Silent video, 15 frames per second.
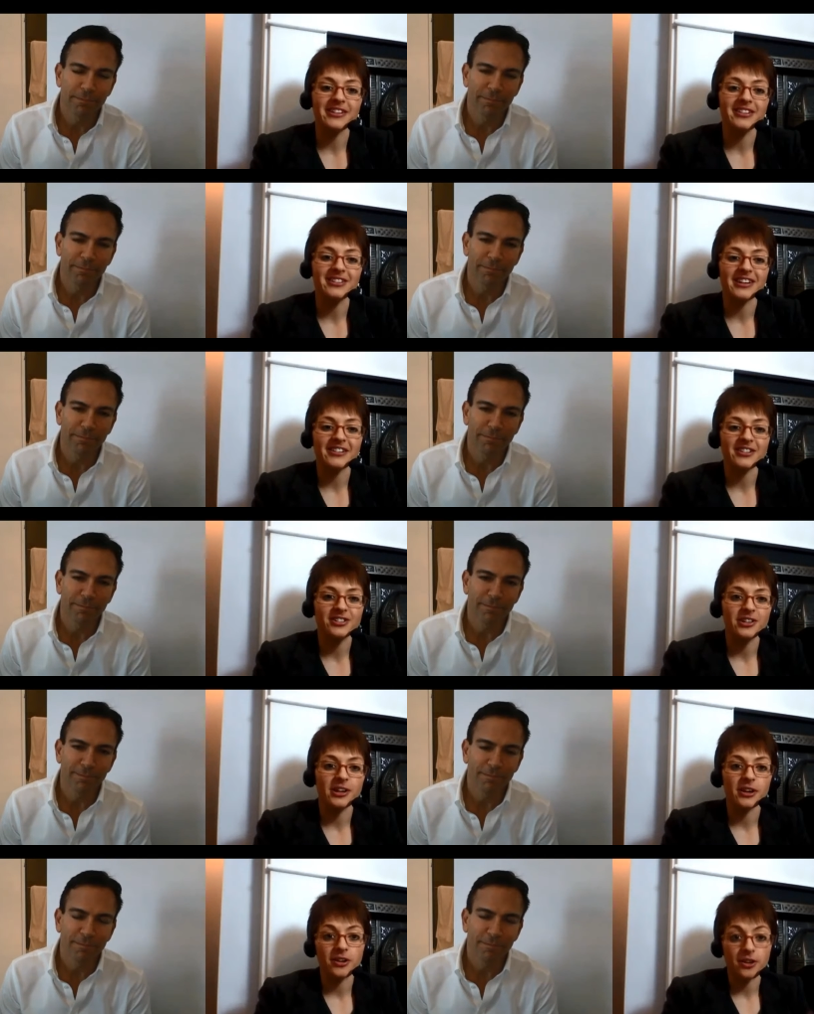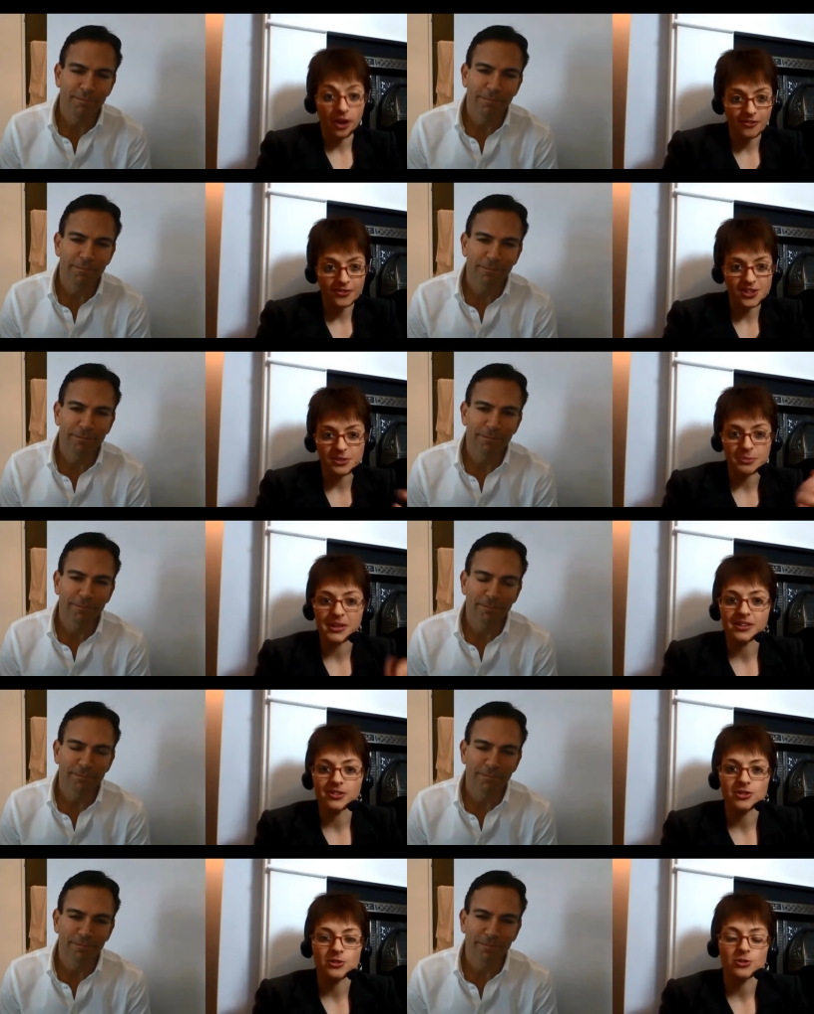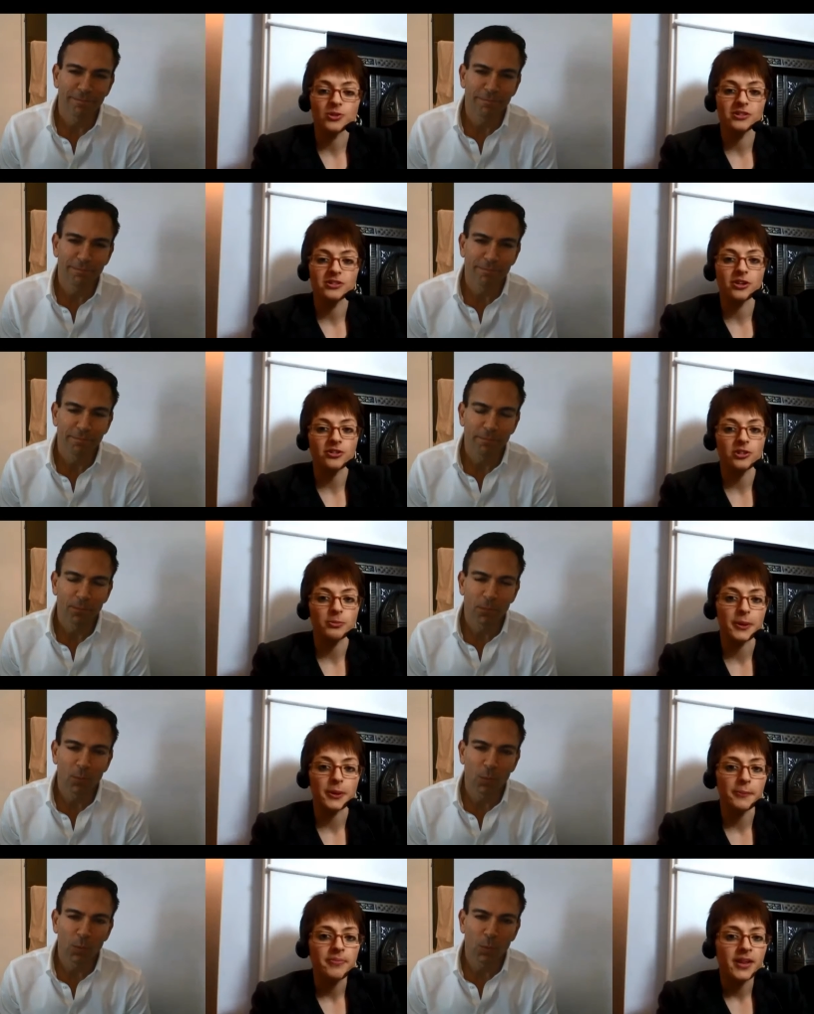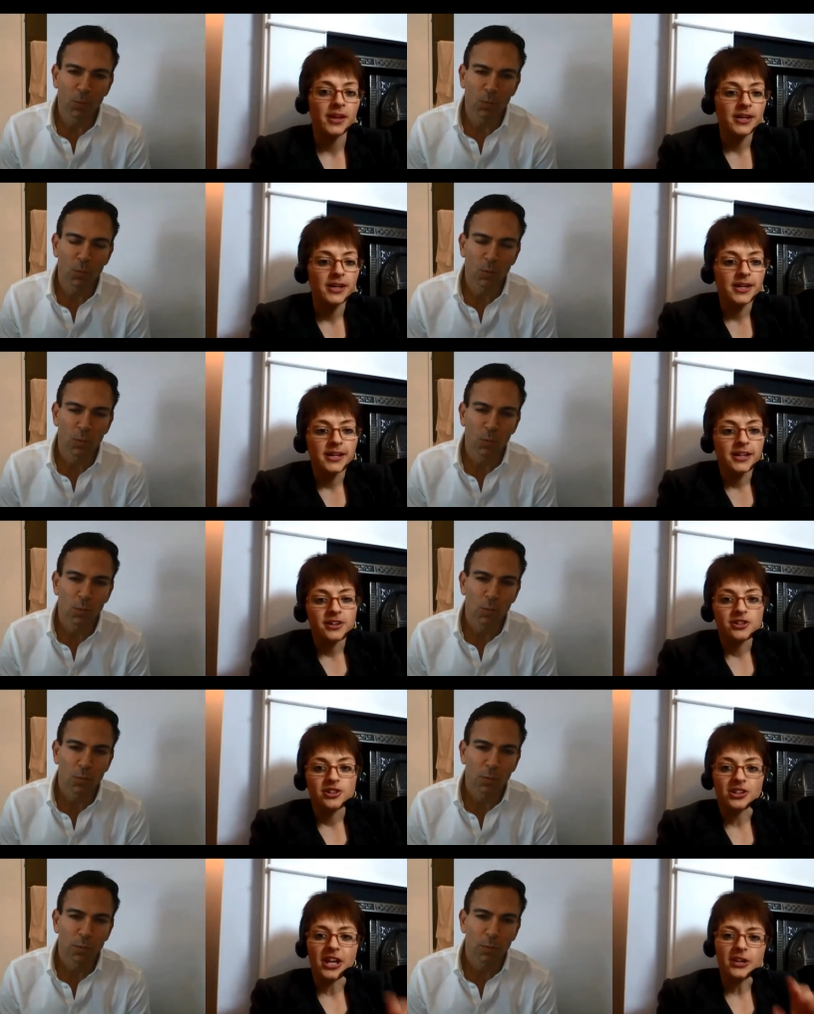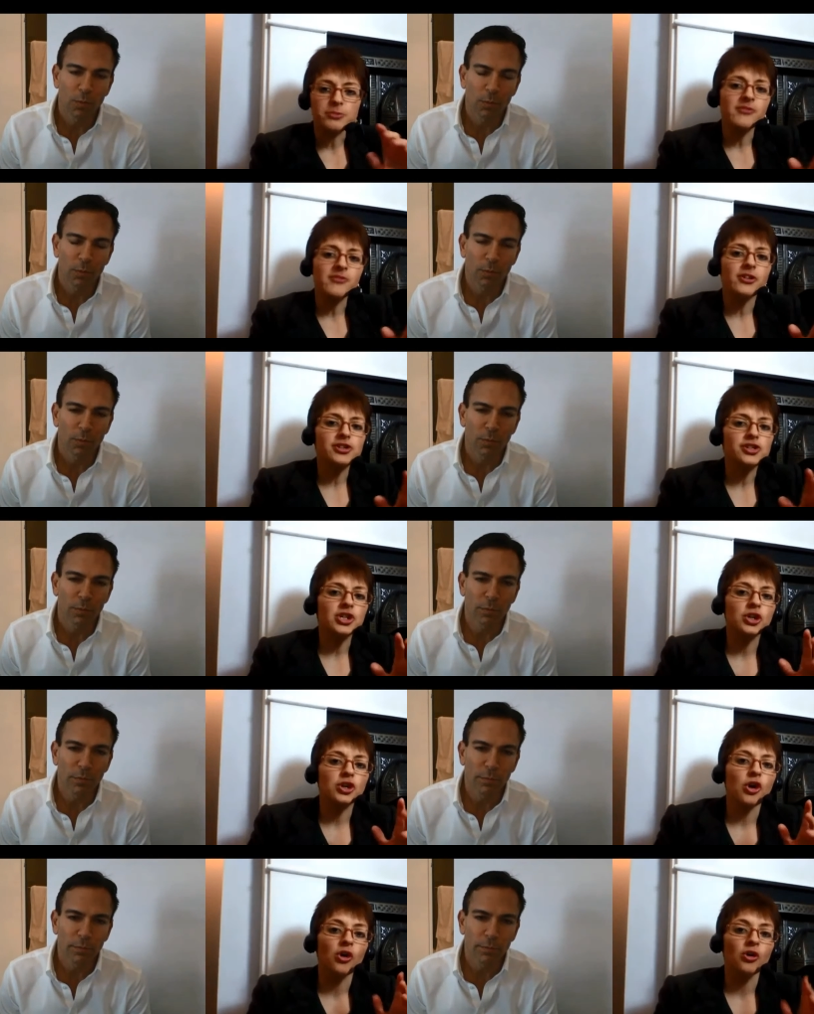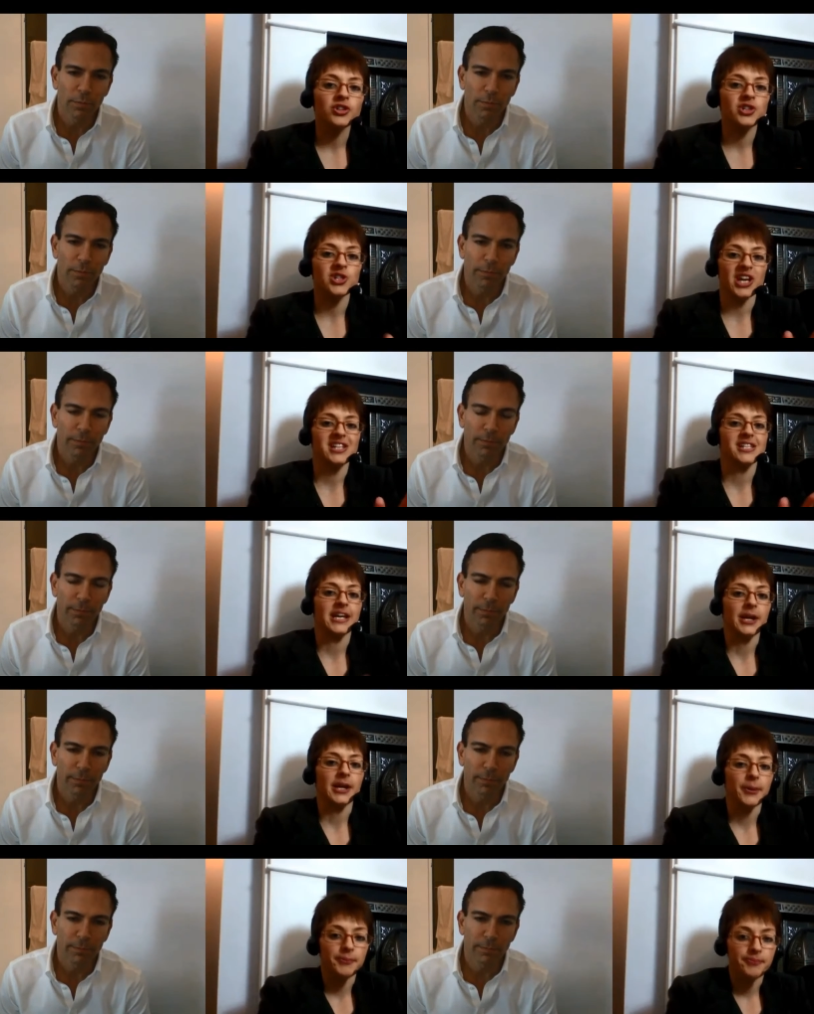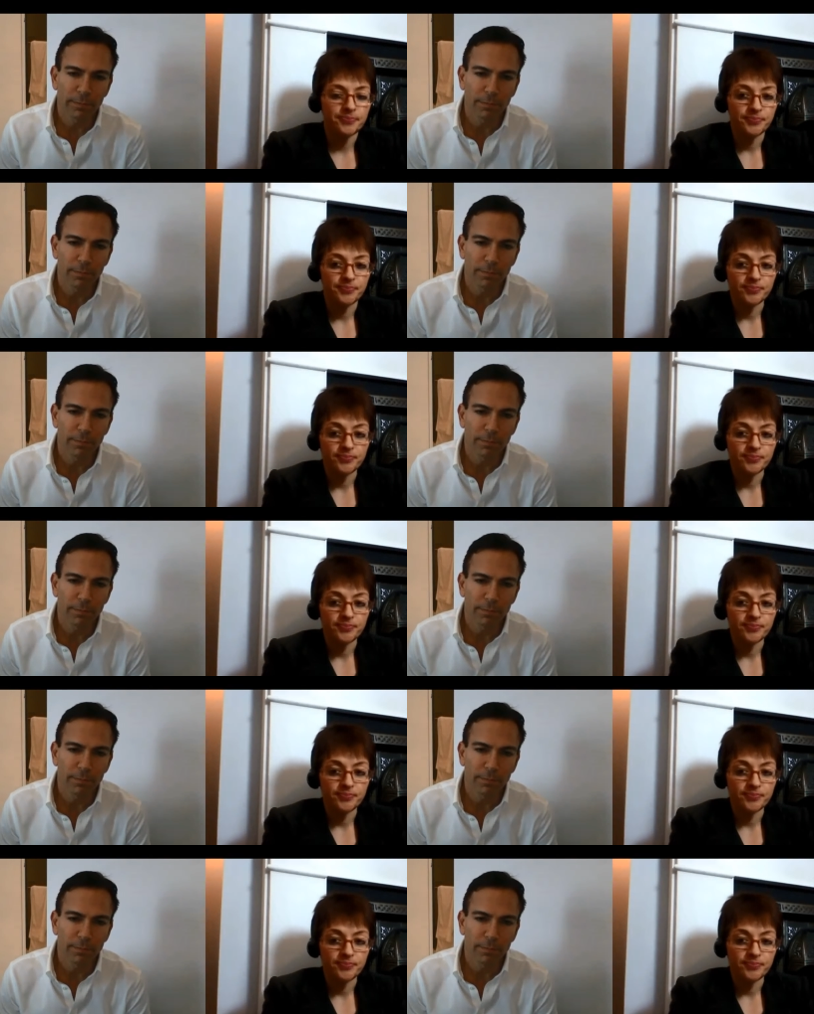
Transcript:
Speaker 1: the details, and obviously be in touch with Dr. Bill. So let's move on to goal setting.